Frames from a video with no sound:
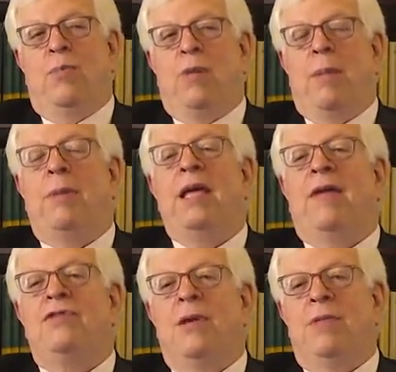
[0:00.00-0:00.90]
probably
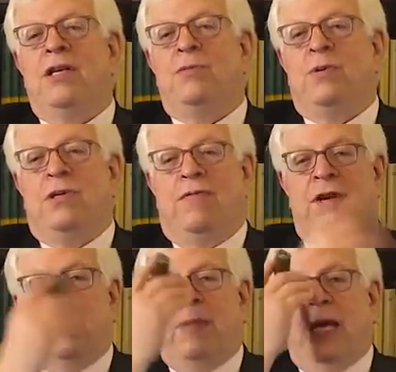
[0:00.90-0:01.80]
have something
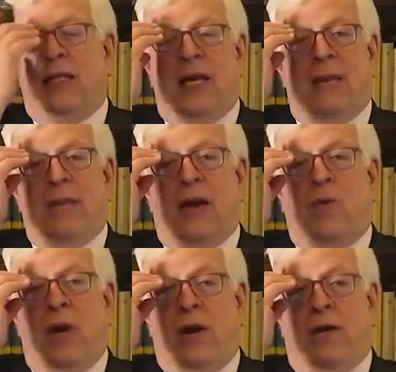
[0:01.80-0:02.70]
specific in mind that I'm not
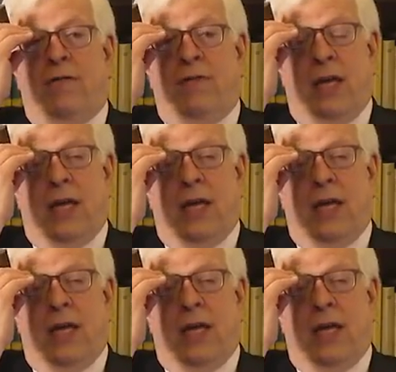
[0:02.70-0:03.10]
aware of,